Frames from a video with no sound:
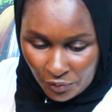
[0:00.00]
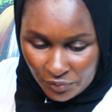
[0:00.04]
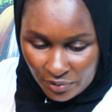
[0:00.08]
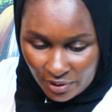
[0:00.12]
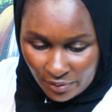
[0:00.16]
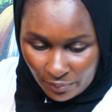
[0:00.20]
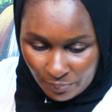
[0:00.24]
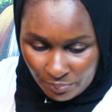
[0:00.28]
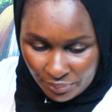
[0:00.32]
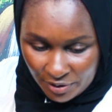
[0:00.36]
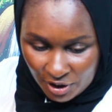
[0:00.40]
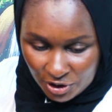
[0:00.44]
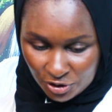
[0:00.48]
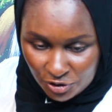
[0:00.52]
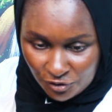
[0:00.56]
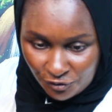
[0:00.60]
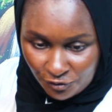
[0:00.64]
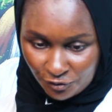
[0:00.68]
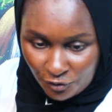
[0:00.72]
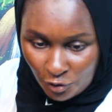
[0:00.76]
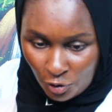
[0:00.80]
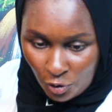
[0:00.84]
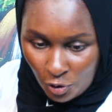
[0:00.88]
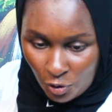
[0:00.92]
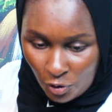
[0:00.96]
on the page
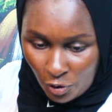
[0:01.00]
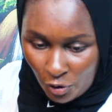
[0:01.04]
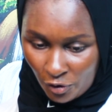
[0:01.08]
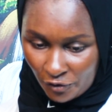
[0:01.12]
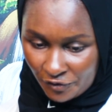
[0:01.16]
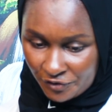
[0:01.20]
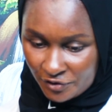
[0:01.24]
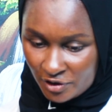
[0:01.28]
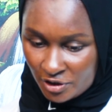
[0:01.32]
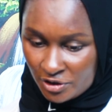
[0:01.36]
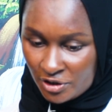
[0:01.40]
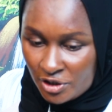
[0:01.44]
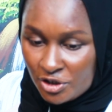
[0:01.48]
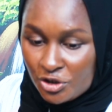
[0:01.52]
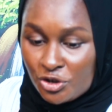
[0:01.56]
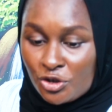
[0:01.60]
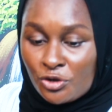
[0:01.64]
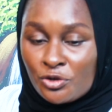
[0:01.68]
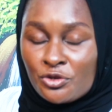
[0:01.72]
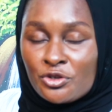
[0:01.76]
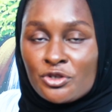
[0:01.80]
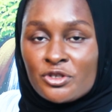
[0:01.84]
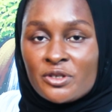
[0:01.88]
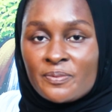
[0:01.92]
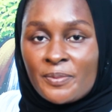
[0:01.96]
four of the
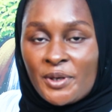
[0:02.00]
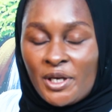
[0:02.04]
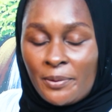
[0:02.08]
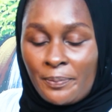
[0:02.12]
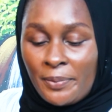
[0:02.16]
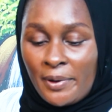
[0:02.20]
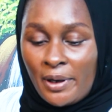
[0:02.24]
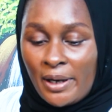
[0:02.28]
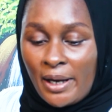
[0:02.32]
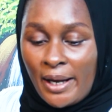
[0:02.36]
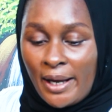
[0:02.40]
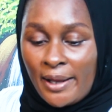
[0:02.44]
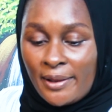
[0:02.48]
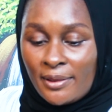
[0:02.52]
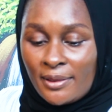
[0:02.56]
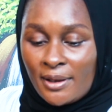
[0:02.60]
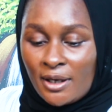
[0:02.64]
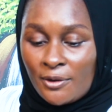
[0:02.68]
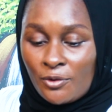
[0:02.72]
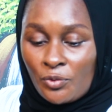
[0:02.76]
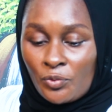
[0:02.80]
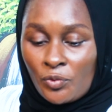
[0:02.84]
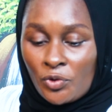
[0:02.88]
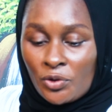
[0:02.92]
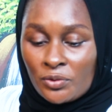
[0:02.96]
Nation newspaper, and
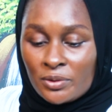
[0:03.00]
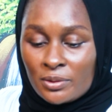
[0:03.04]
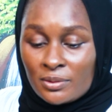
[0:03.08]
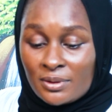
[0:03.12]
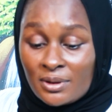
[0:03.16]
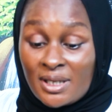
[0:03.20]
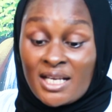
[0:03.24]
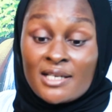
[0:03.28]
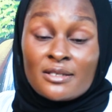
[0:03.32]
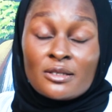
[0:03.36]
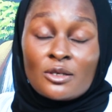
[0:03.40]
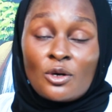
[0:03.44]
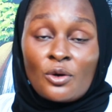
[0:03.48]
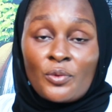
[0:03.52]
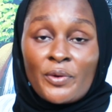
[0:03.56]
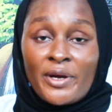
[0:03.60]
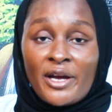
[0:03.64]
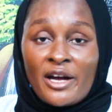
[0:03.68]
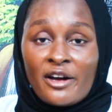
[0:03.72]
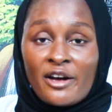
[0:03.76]
that what that's all we